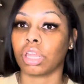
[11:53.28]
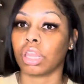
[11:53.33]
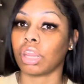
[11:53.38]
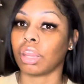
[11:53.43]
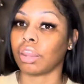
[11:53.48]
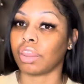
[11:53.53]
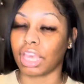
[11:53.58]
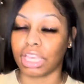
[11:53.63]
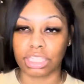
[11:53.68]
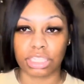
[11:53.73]

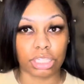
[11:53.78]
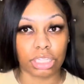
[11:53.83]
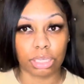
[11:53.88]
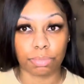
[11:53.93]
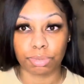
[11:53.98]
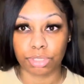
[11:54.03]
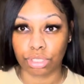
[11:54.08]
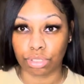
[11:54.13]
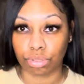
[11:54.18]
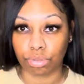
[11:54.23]
They
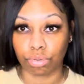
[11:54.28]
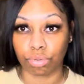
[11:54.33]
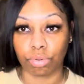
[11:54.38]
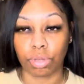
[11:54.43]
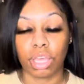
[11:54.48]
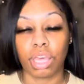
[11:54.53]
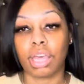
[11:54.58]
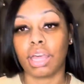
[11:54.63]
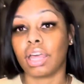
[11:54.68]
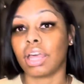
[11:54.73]
sleep too.
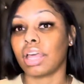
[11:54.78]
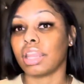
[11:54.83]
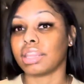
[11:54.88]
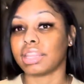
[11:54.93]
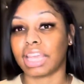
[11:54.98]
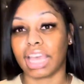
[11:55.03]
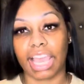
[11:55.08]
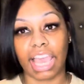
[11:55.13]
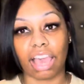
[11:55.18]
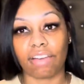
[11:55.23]

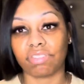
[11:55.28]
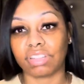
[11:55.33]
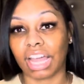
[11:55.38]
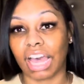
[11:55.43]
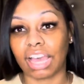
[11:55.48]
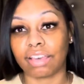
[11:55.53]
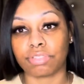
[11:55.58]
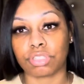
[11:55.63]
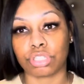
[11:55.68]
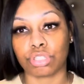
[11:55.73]
They have
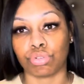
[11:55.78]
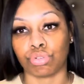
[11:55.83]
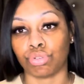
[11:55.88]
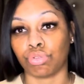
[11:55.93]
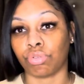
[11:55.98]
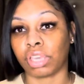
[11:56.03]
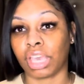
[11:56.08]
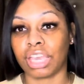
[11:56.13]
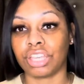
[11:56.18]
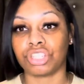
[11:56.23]
lives too.
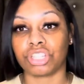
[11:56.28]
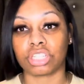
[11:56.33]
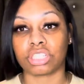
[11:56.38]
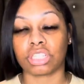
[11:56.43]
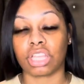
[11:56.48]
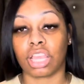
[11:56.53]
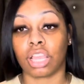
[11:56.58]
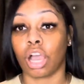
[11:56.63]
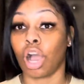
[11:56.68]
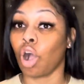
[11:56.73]
You can't just
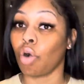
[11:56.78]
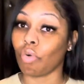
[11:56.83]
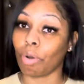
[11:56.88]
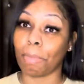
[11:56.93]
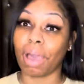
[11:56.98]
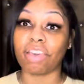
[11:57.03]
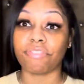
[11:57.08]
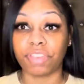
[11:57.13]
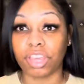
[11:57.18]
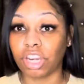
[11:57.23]
think, oh, well,
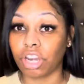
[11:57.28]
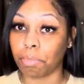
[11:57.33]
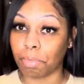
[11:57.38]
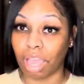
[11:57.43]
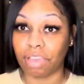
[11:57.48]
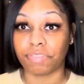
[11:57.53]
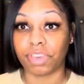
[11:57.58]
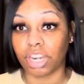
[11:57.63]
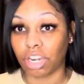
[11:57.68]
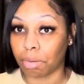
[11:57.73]
my vendor,
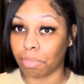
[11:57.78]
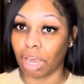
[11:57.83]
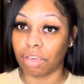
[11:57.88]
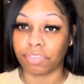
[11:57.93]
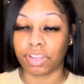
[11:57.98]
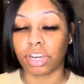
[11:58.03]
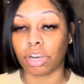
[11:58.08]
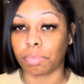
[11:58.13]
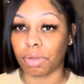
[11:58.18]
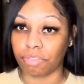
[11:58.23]
my vendor, my
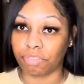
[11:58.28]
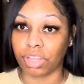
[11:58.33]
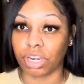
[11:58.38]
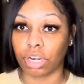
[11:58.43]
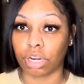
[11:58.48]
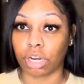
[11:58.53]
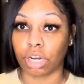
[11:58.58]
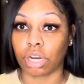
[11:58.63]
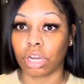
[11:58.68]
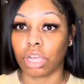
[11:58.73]
vendor, my
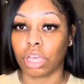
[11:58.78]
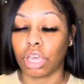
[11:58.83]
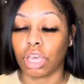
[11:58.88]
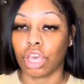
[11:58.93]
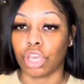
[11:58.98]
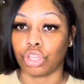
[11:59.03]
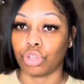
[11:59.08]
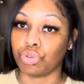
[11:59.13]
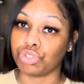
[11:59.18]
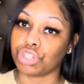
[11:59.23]
vendor
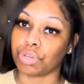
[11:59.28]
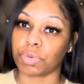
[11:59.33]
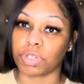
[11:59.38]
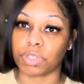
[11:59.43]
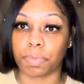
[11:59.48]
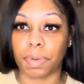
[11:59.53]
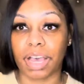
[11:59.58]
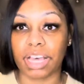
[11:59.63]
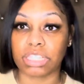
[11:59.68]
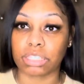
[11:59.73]
you should
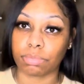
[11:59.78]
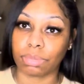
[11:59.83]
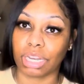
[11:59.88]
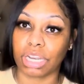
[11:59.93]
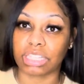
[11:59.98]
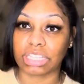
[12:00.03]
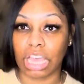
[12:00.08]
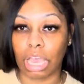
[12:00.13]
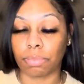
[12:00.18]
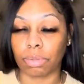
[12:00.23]
respond to me in
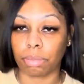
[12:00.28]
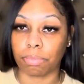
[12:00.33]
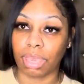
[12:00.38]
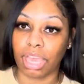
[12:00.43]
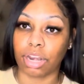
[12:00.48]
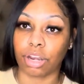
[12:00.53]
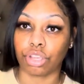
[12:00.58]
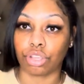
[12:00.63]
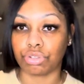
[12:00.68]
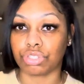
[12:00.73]
a timely
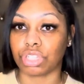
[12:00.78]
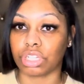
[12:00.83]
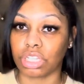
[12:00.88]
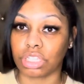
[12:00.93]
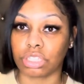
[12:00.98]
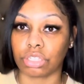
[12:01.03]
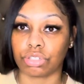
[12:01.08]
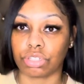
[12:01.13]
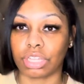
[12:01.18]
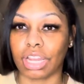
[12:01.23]
manner. You should
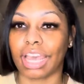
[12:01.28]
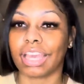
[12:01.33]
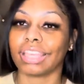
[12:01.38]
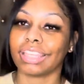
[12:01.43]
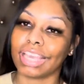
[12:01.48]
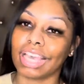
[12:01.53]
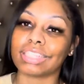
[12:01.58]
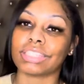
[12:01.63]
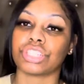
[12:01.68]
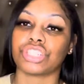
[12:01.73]
this, you should that.
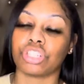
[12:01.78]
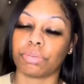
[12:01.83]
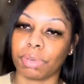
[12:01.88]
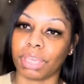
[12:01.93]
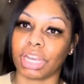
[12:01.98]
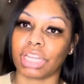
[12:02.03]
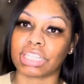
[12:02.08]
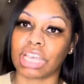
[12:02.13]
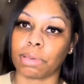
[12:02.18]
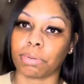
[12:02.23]
Yes, it should be
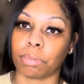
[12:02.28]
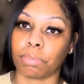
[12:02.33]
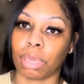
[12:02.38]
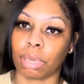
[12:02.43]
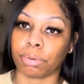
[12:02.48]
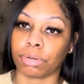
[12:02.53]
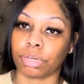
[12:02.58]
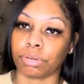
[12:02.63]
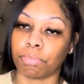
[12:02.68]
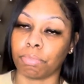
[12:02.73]
in a timely
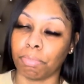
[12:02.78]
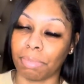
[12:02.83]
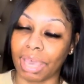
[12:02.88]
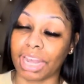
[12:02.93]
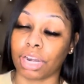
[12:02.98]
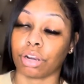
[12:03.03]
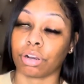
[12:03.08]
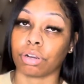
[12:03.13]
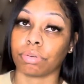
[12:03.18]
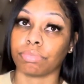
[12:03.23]
man-
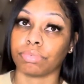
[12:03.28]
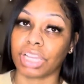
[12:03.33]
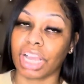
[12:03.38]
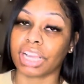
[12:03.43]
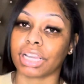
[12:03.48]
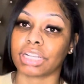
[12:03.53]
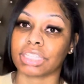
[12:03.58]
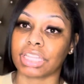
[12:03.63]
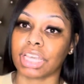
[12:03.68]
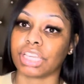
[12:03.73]
manner. I'm
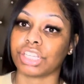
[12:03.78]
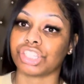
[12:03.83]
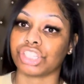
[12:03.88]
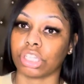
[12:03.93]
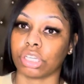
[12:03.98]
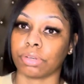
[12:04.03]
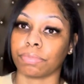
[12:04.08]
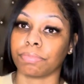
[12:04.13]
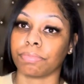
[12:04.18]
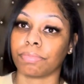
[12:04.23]
going to say it
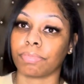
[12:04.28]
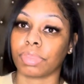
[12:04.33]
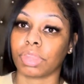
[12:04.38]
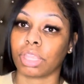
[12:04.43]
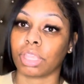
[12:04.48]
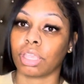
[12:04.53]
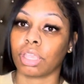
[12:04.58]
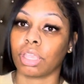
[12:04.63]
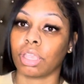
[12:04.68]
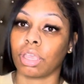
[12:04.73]
shouldn't.
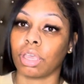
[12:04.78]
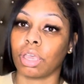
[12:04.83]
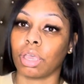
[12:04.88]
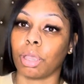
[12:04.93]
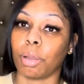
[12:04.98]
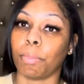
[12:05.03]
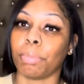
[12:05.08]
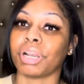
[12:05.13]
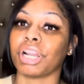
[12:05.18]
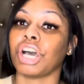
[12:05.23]

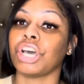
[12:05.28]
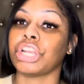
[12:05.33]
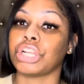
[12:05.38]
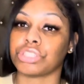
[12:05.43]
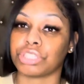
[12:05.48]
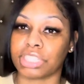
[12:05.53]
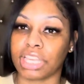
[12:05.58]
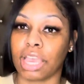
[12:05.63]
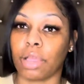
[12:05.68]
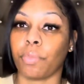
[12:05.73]
But
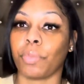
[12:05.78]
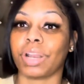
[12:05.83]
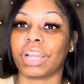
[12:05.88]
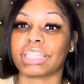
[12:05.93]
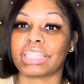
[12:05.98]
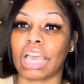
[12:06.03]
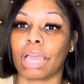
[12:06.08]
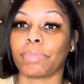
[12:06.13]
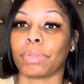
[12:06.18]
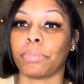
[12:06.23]
understand what a
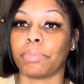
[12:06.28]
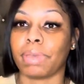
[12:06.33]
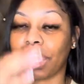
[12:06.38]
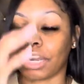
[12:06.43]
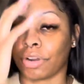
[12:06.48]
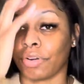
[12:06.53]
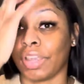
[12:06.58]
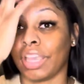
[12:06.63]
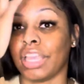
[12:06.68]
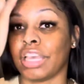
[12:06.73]
timely
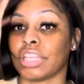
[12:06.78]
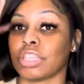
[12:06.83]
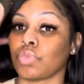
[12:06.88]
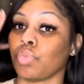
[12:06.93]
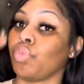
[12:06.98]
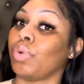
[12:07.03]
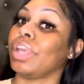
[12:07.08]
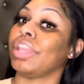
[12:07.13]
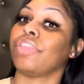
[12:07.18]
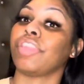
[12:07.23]
manner is
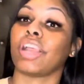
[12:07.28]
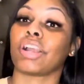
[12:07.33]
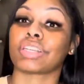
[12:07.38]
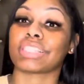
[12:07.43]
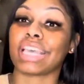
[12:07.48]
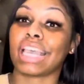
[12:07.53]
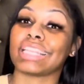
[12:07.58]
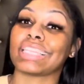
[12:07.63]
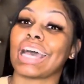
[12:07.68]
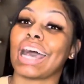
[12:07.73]
when there's
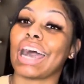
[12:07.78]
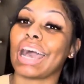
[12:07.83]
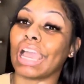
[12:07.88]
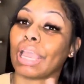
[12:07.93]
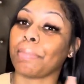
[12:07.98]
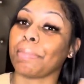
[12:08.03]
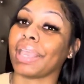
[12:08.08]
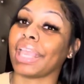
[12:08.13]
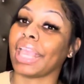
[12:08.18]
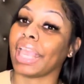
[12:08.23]
a
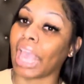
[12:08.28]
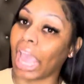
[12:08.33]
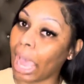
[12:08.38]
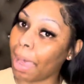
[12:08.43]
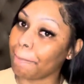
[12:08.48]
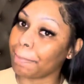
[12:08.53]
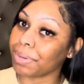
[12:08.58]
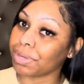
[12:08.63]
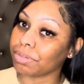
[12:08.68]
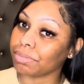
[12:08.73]
time
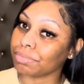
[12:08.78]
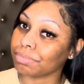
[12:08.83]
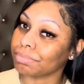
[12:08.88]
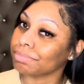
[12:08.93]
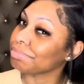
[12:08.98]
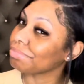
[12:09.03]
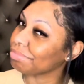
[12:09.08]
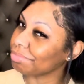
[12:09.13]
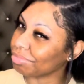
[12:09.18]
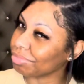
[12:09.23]
gap.
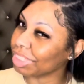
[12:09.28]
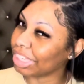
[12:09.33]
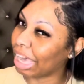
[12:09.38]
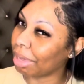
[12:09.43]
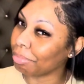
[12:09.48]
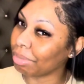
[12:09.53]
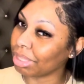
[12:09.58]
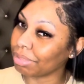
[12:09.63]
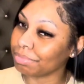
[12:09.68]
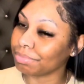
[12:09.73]

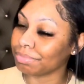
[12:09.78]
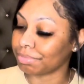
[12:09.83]
Got me?